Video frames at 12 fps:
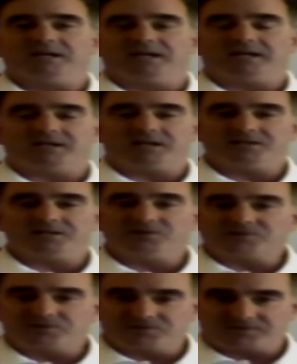and I
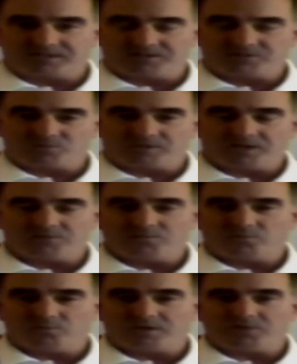use those things when
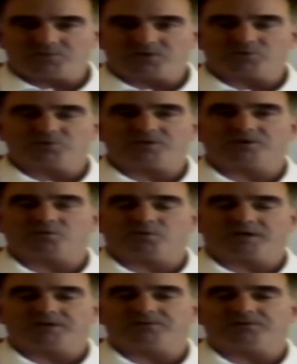I'm when I'm recruiting or
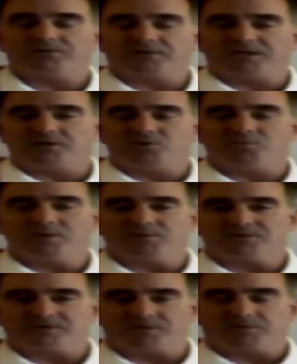when I get new
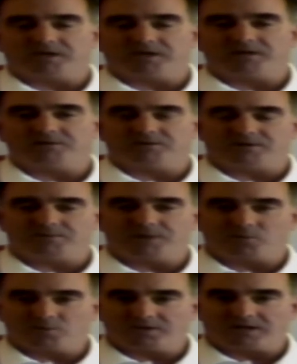members on my on
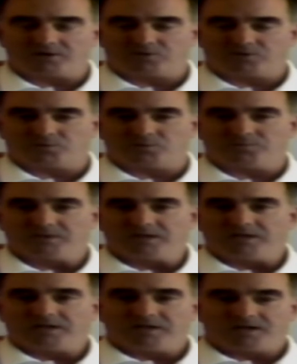my workout group.
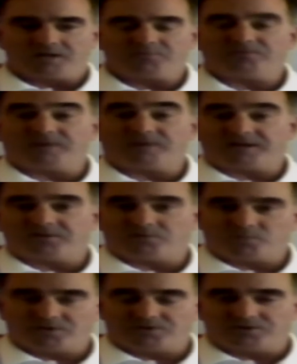I provide them
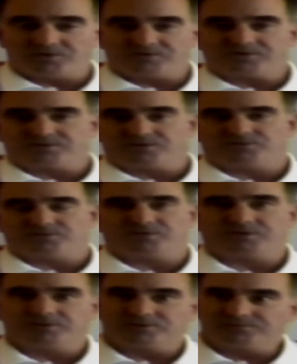with those those
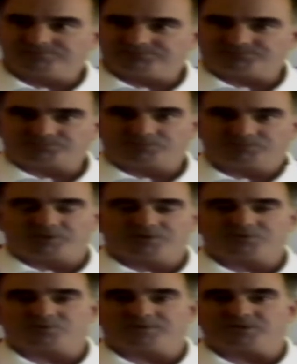little, you know,
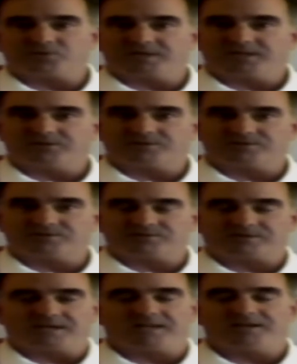swimming trinkets,
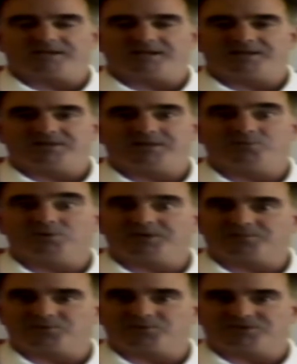and and they
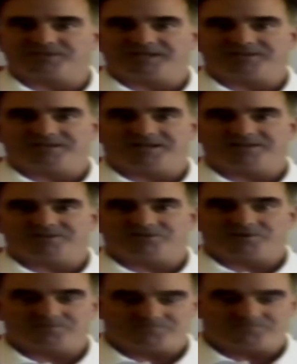really appreciate that. You
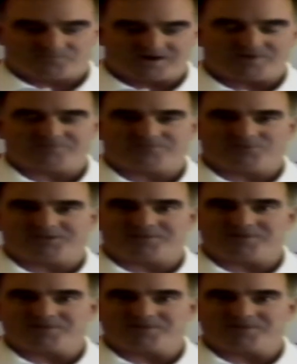know, and wow, I'm really
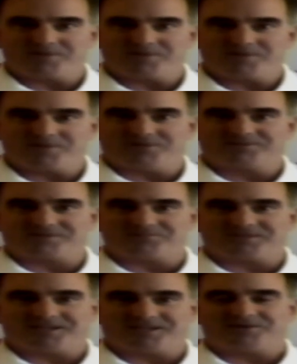a member of
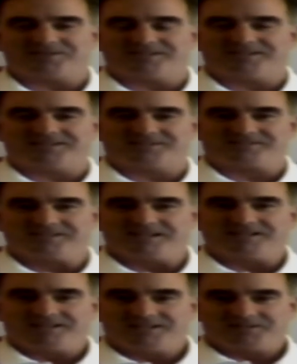something now, and, and it's,
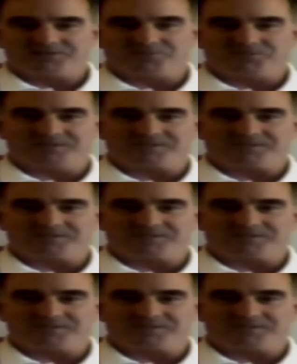it's a pretty